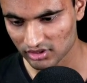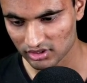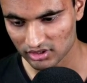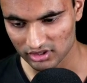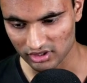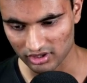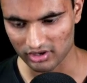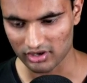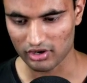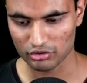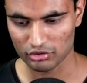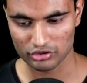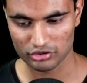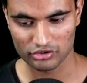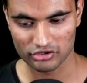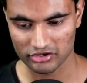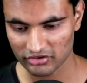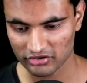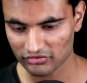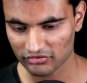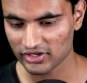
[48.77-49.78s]

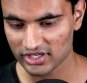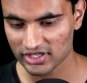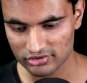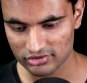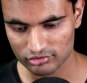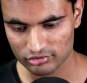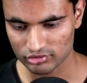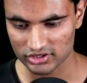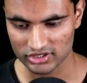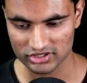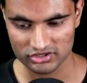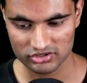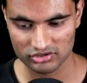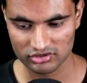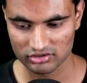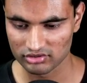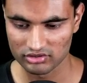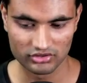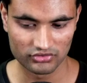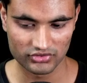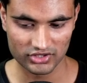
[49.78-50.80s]
router.refresh to just
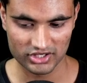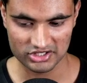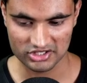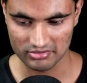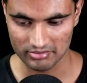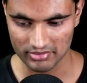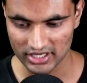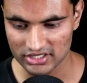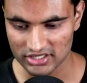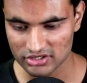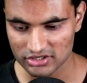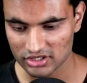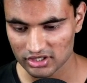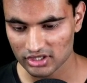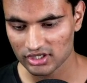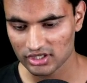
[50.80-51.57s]
refresh the page.